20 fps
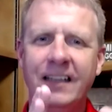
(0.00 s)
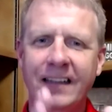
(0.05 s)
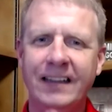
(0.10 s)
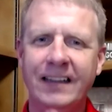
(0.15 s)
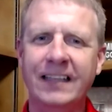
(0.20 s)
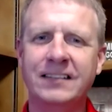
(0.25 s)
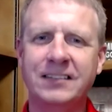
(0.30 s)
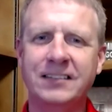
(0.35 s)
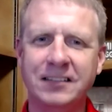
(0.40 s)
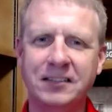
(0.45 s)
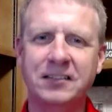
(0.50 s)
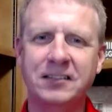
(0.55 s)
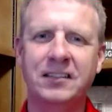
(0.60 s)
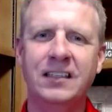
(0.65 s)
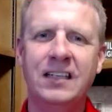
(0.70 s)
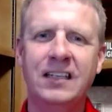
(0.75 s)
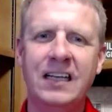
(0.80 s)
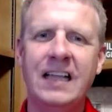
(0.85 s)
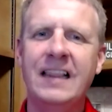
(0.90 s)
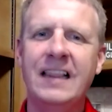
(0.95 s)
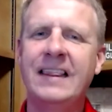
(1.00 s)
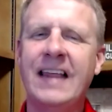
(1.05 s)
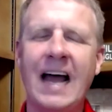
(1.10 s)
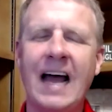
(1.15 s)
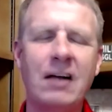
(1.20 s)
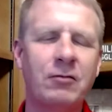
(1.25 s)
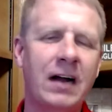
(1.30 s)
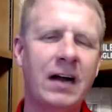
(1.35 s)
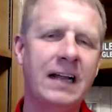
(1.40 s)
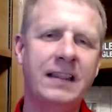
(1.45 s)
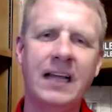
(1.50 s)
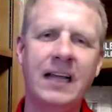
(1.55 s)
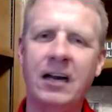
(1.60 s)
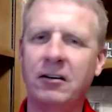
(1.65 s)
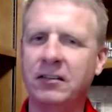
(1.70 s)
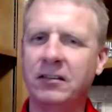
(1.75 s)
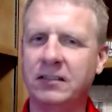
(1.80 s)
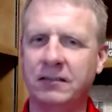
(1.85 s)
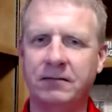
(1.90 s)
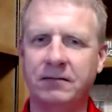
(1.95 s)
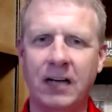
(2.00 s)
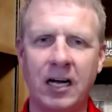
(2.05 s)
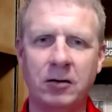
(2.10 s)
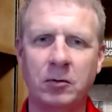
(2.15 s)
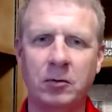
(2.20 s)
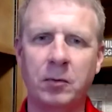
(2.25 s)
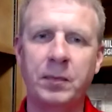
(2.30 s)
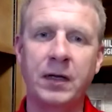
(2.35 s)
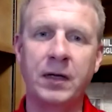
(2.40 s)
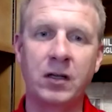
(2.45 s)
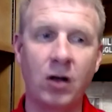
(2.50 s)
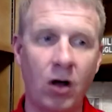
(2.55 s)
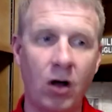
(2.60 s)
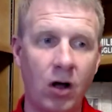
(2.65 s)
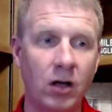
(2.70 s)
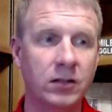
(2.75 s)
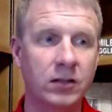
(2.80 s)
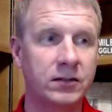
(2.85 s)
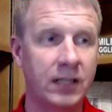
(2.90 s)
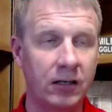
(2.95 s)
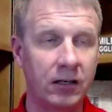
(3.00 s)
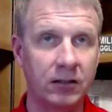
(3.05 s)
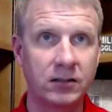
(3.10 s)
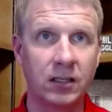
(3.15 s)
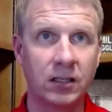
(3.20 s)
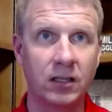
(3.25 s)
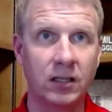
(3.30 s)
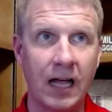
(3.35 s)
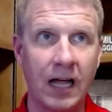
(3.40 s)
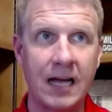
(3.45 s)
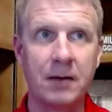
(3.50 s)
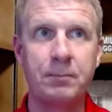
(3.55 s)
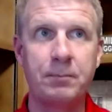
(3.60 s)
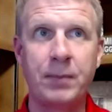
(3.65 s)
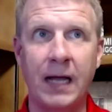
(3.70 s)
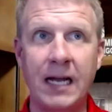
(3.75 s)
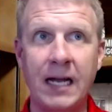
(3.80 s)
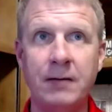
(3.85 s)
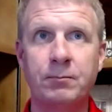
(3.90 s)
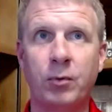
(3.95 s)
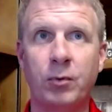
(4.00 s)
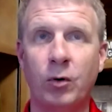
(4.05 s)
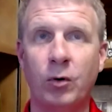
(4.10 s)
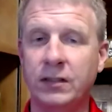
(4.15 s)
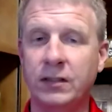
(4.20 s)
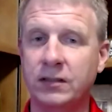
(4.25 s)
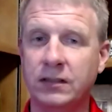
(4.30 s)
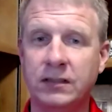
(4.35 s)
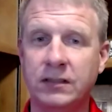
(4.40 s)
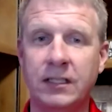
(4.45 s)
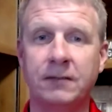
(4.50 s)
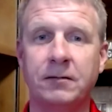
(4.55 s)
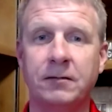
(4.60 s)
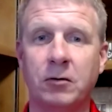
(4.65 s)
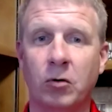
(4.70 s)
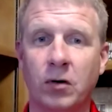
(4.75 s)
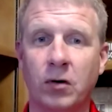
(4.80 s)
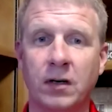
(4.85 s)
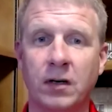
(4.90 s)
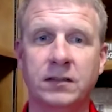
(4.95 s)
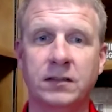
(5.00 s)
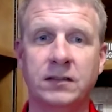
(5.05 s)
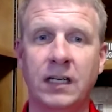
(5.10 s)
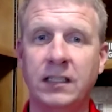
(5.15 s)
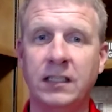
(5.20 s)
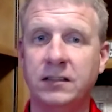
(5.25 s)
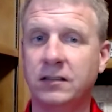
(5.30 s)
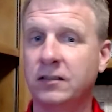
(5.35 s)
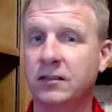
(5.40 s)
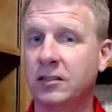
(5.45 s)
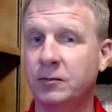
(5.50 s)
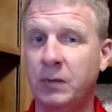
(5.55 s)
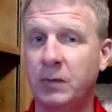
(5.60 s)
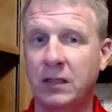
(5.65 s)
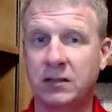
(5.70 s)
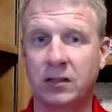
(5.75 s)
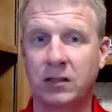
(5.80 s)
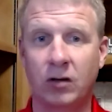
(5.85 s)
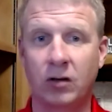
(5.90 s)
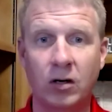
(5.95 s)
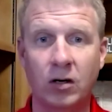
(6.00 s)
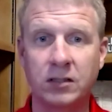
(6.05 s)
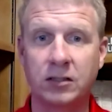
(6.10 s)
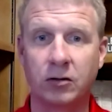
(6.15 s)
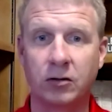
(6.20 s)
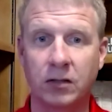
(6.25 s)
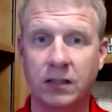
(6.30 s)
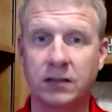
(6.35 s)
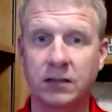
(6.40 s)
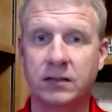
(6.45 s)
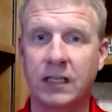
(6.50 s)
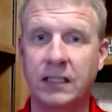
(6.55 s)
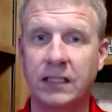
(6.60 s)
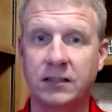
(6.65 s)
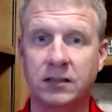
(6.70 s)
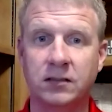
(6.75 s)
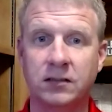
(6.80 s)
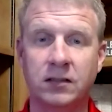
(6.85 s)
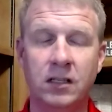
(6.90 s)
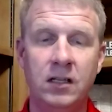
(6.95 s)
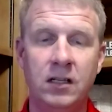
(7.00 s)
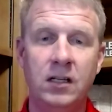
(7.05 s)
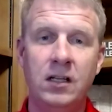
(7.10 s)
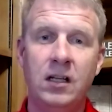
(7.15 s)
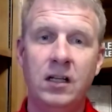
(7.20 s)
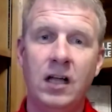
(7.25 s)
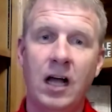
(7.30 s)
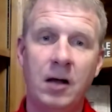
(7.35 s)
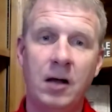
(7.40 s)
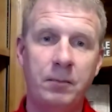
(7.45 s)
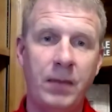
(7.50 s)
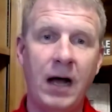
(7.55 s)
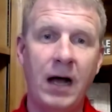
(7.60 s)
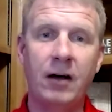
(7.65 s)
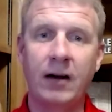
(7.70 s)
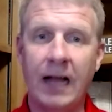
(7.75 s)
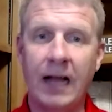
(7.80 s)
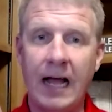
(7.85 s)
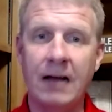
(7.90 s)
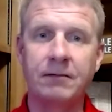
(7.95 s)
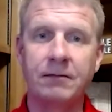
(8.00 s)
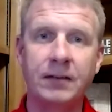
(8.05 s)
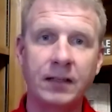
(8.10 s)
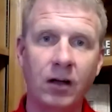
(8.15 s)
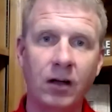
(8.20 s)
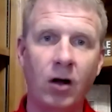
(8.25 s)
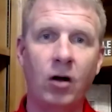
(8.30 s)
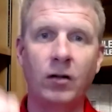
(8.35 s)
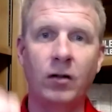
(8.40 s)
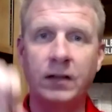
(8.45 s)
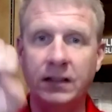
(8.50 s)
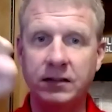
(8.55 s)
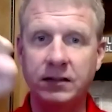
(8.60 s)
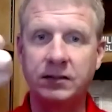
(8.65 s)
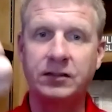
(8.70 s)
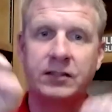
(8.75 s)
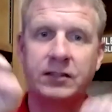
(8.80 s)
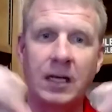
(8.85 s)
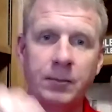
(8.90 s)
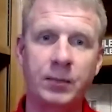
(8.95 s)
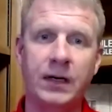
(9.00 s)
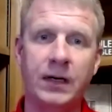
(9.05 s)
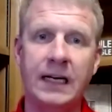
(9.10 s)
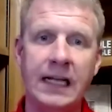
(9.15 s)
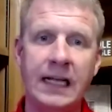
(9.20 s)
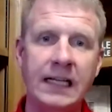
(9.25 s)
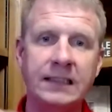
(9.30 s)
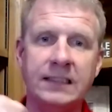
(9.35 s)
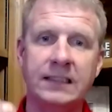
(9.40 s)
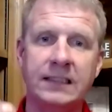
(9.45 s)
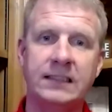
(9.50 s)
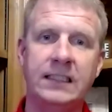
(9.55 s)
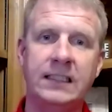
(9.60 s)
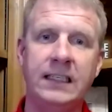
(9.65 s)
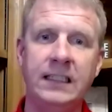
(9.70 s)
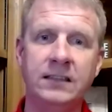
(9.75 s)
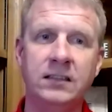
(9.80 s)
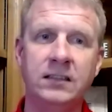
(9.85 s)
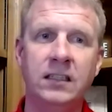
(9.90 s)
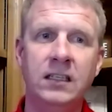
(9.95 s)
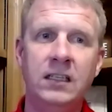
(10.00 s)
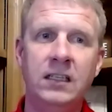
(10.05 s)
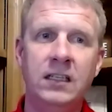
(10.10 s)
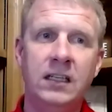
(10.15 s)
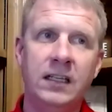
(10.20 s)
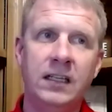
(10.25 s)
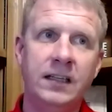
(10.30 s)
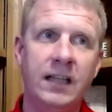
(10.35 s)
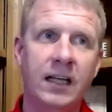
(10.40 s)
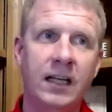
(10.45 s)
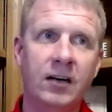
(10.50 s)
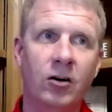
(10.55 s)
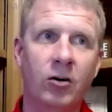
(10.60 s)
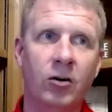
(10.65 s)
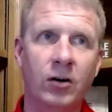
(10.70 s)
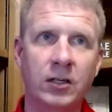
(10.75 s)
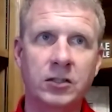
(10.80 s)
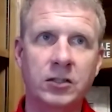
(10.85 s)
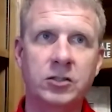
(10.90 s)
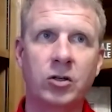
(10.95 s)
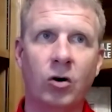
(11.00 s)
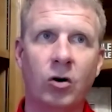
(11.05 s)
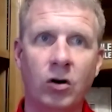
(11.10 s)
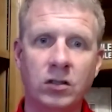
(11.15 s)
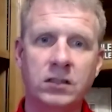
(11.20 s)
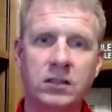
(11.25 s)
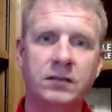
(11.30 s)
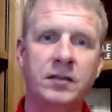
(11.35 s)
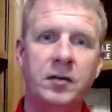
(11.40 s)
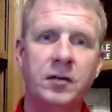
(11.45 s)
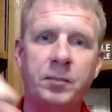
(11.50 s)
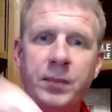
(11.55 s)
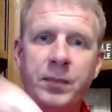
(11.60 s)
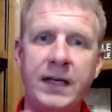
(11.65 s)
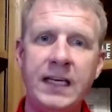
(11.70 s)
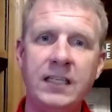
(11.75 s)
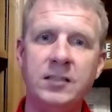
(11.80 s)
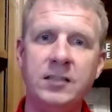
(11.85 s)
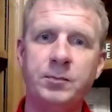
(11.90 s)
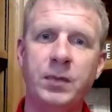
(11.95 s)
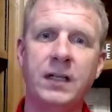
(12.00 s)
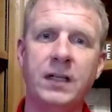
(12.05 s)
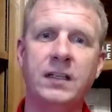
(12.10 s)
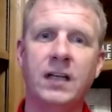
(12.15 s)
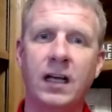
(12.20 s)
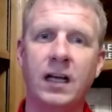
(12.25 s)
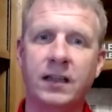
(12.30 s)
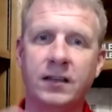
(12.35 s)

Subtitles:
that right there is invaluable, because there is a lot of pain points in different organizations, especially large organizations, about having all these separate entities that are in charge of a piece, but